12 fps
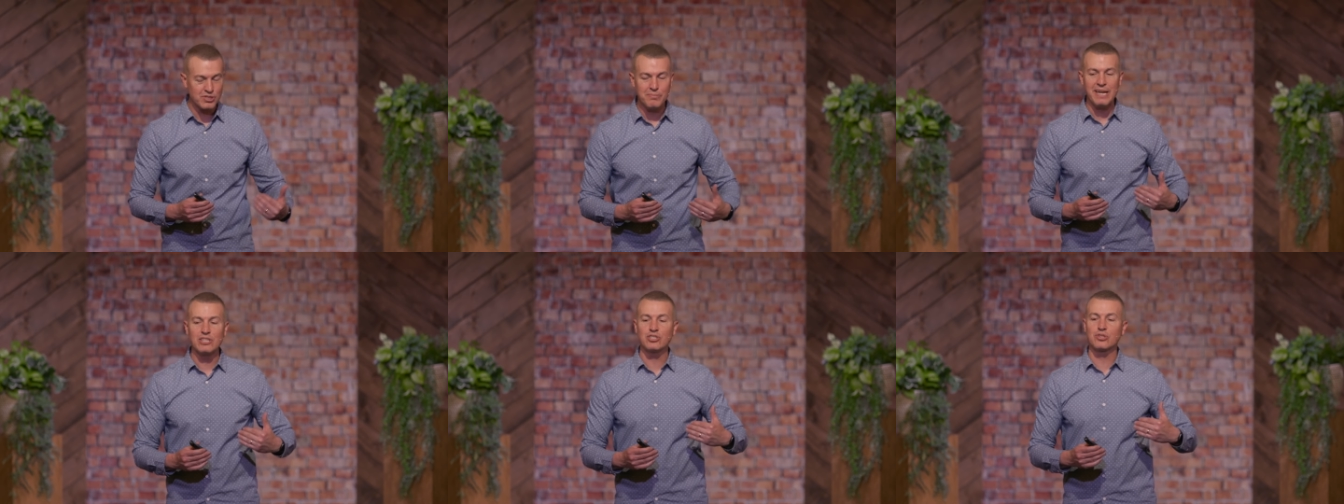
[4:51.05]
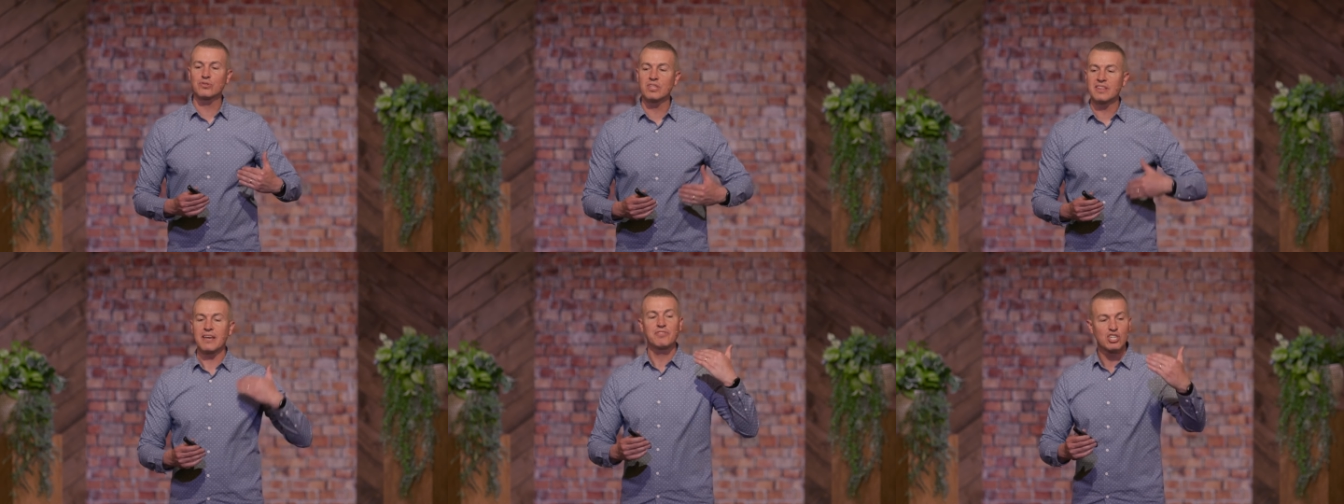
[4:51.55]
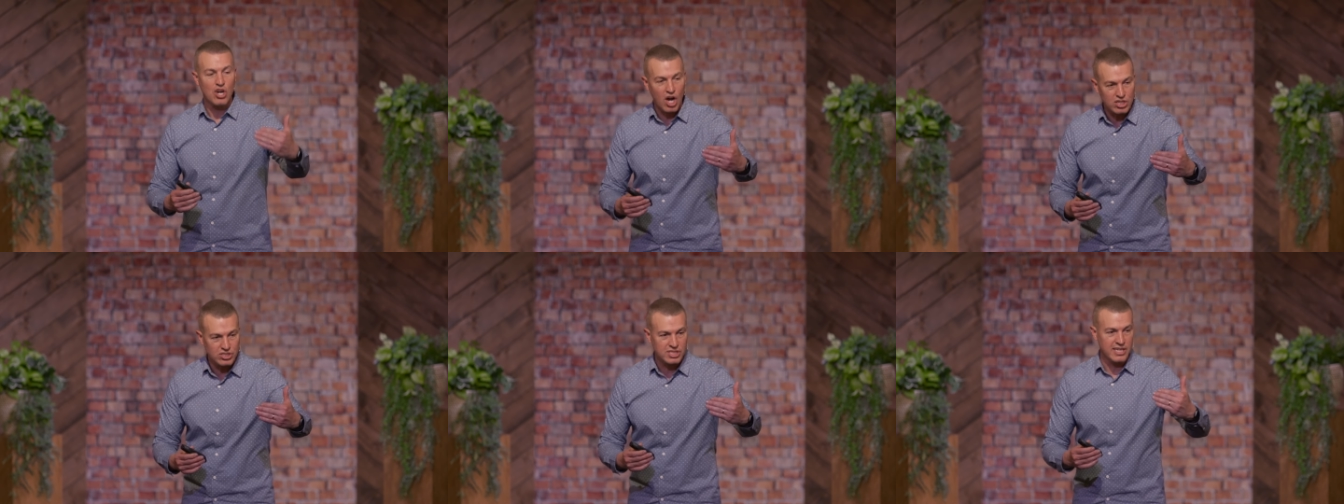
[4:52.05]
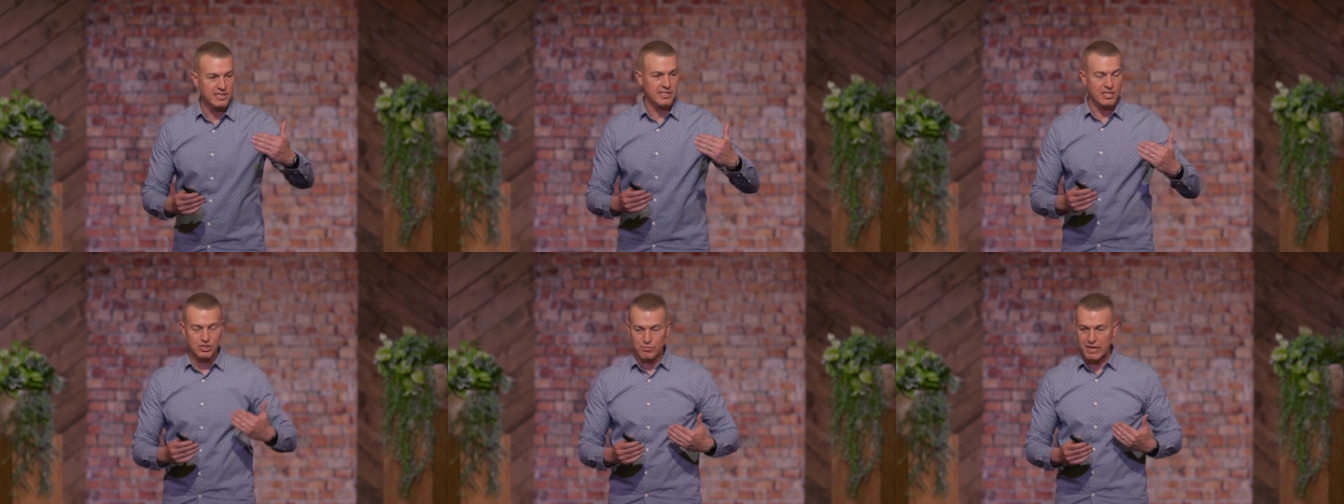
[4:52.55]
to make sure that they have the content
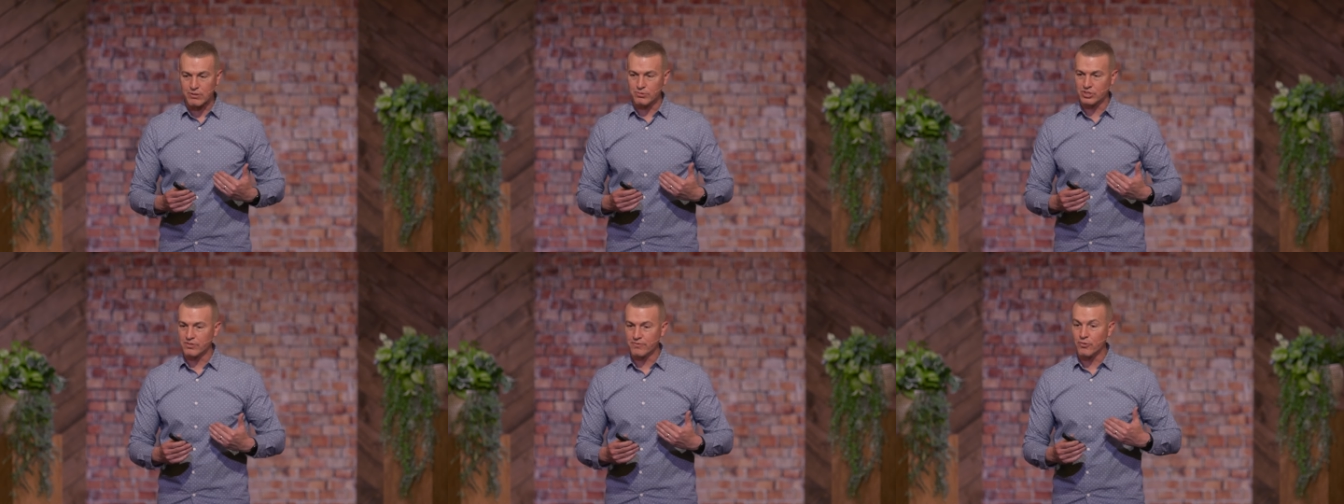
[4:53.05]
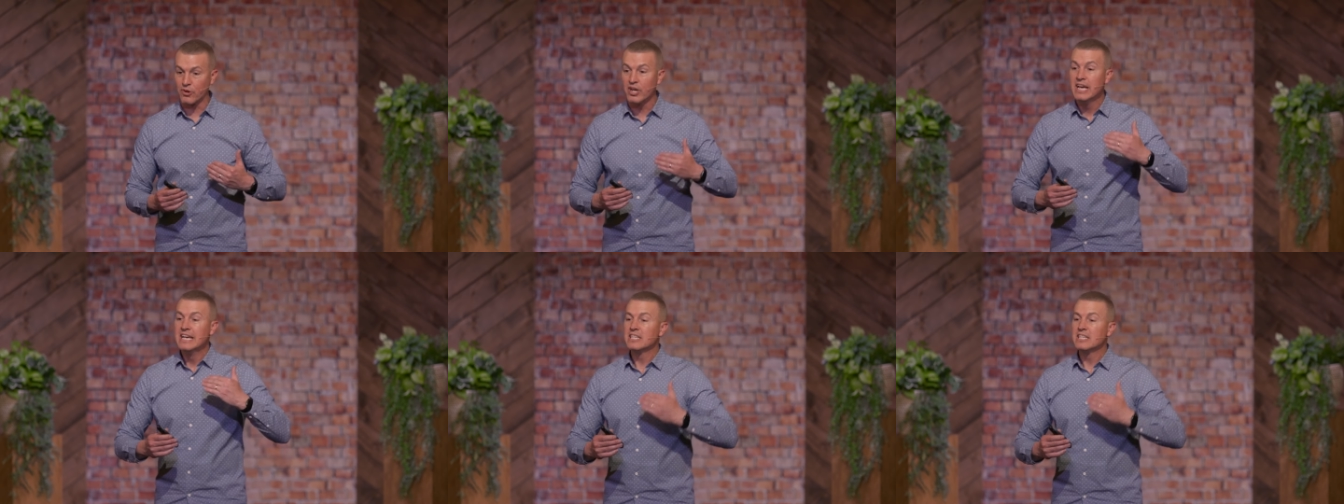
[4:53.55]
that is requisite for it,